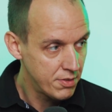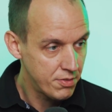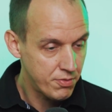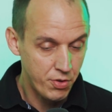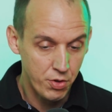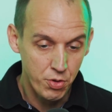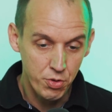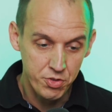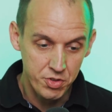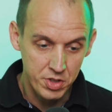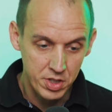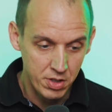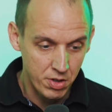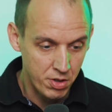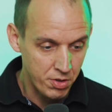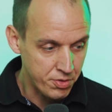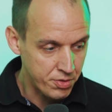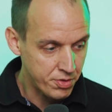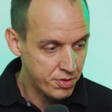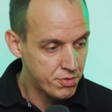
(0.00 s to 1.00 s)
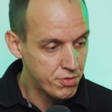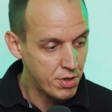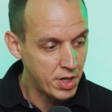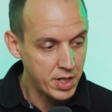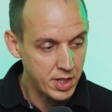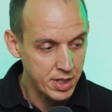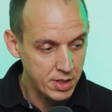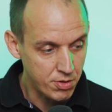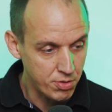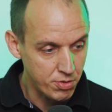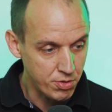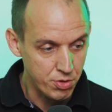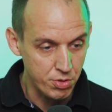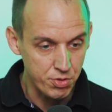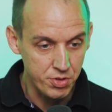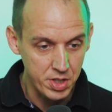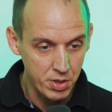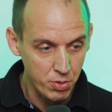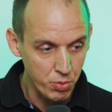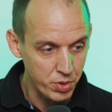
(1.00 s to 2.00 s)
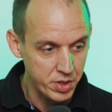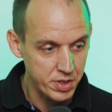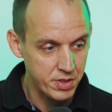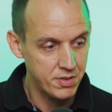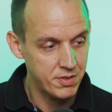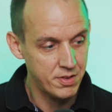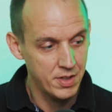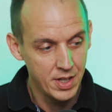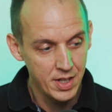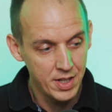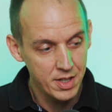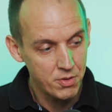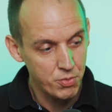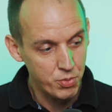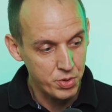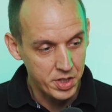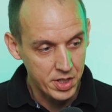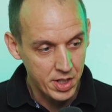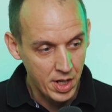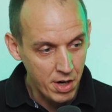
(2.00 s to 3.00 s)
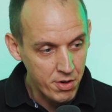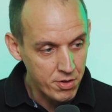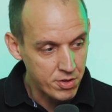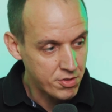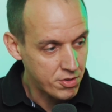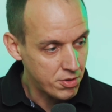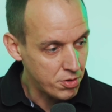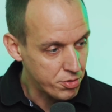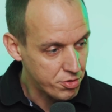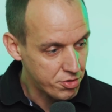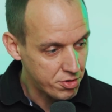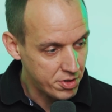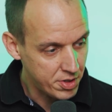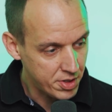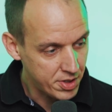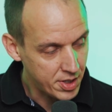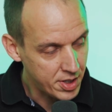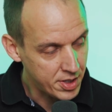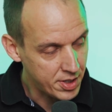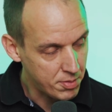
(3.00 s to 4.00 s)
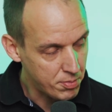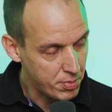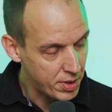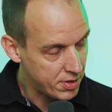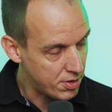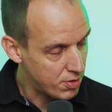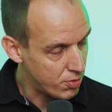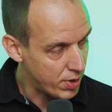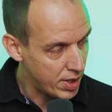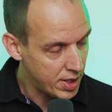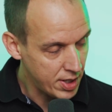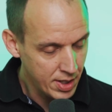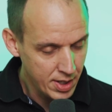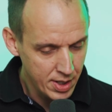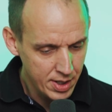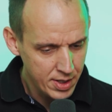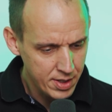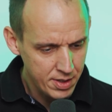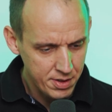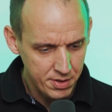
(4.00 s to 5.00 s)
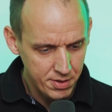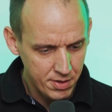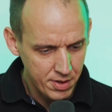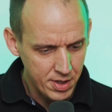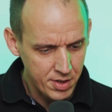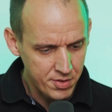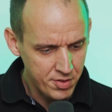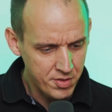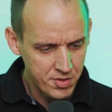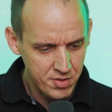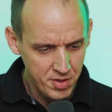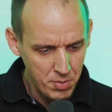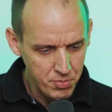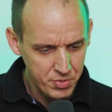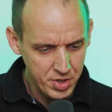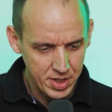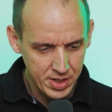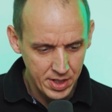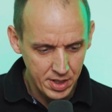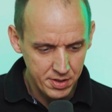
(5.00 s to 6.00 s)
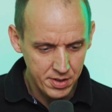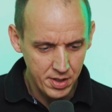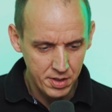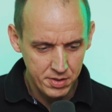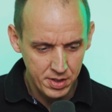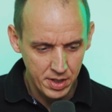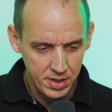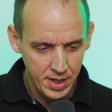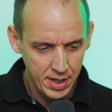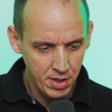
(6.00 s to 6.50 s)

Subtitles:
focusing on trying to deal with the current solution in a better way. Is it something that can